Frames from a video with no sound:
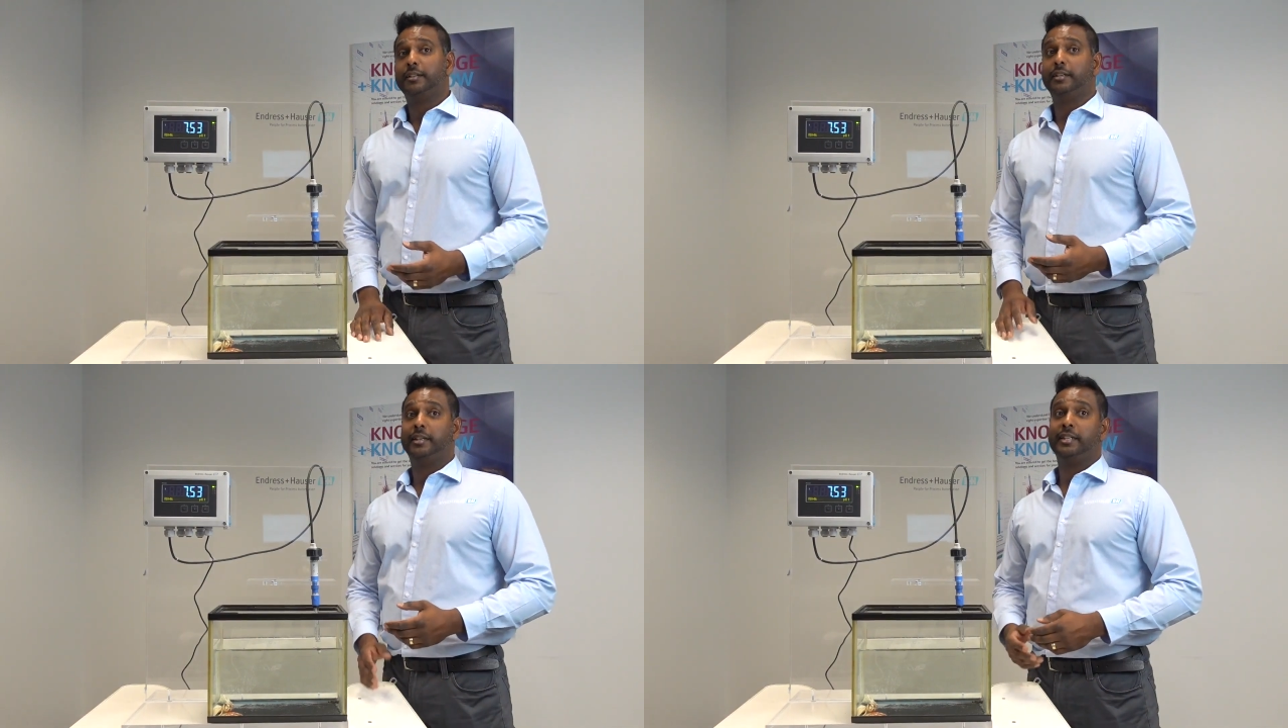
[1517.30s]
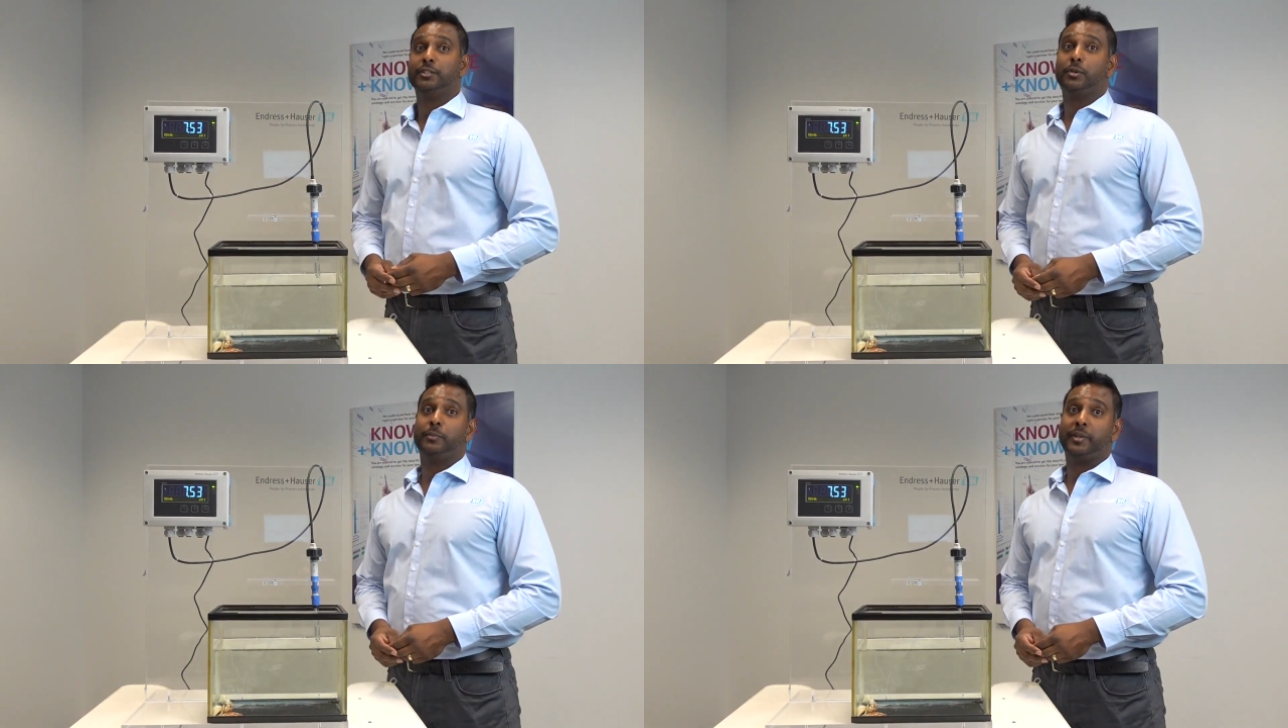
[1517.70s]
Now
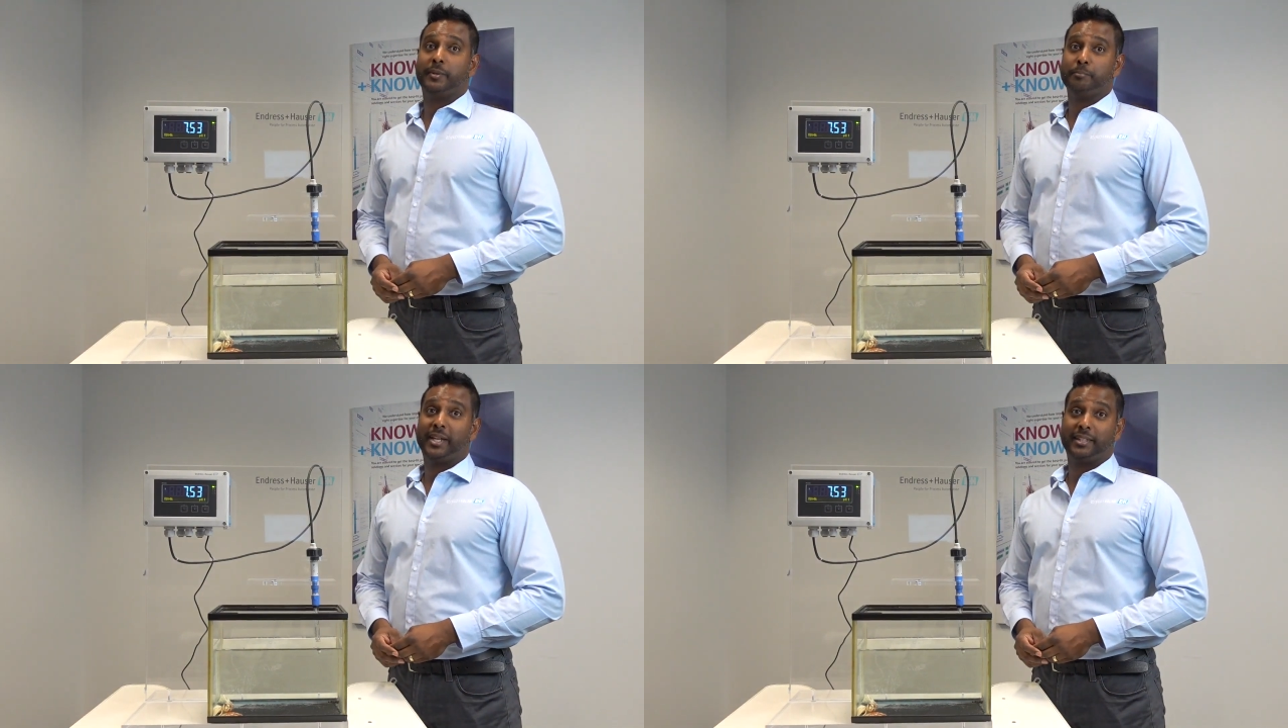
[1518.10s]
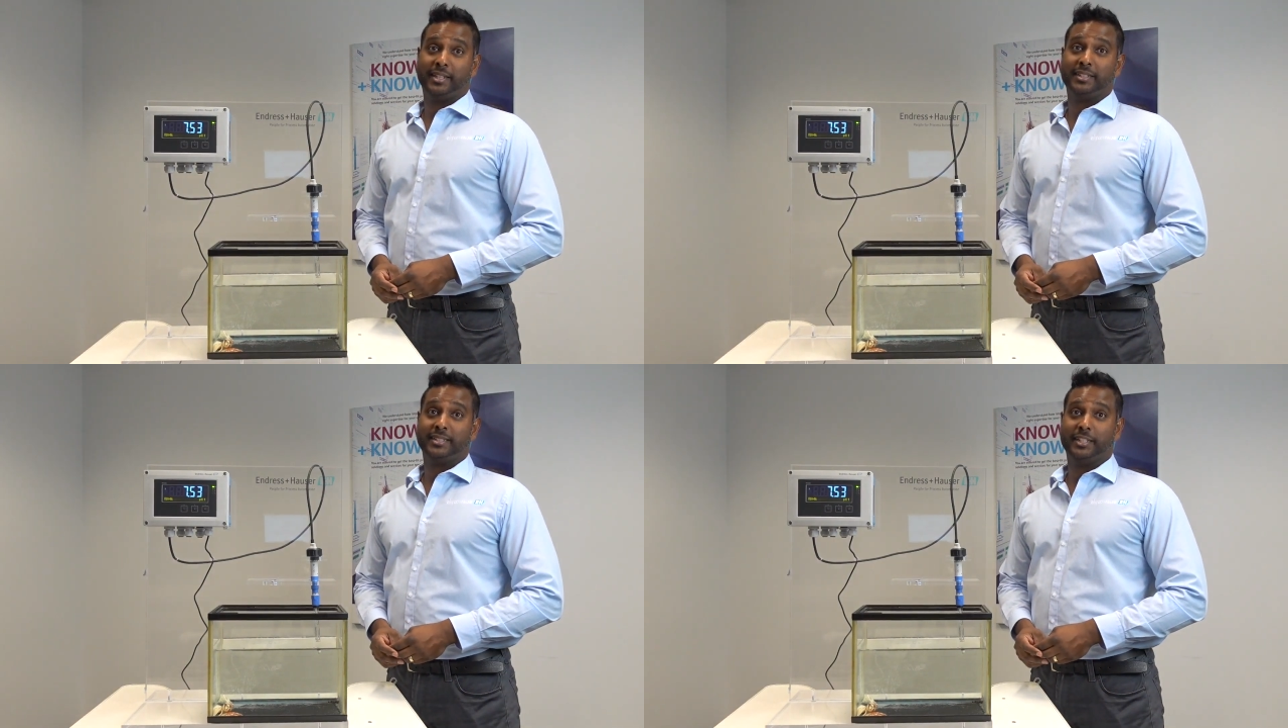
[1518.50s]
here's where we make
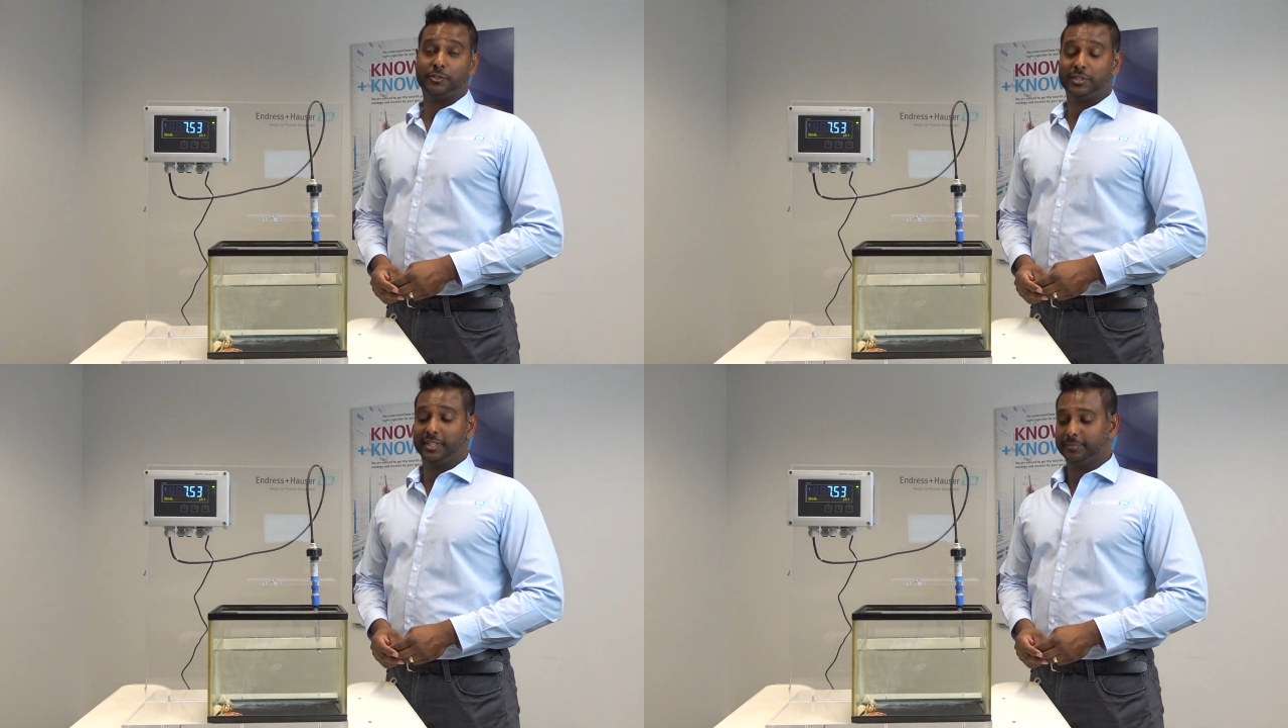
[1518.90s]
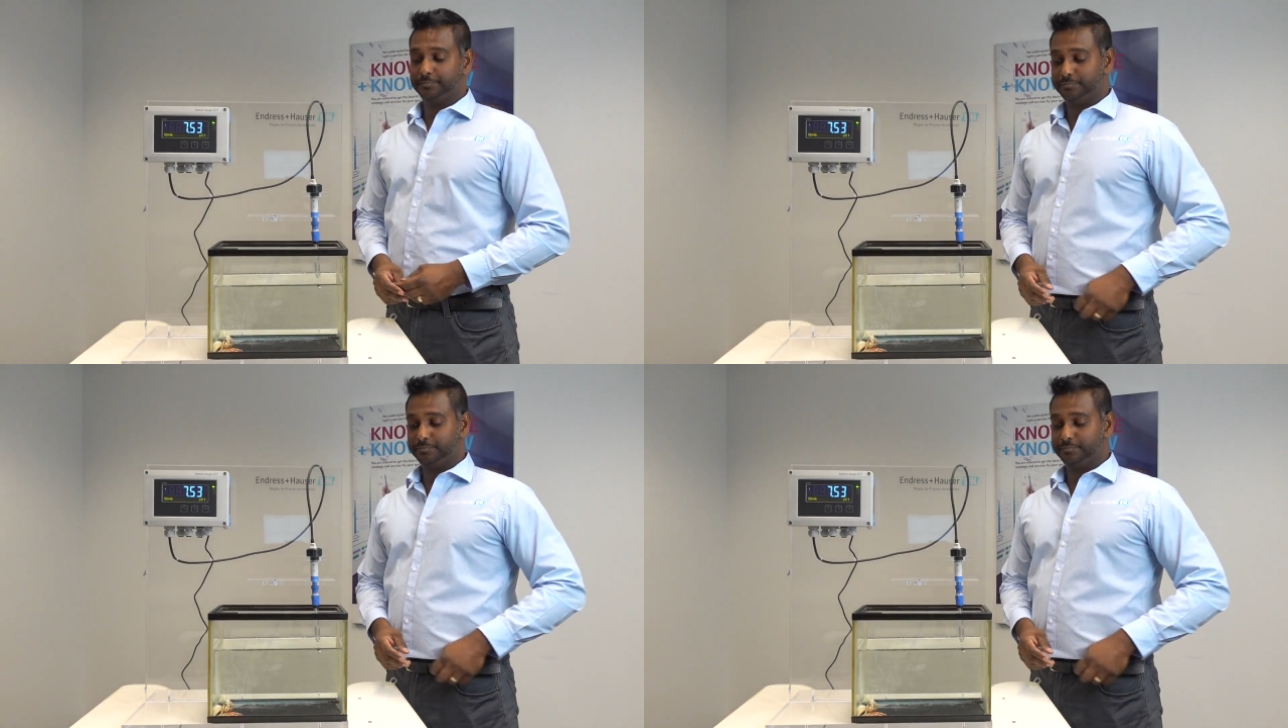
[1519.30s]
things interesting.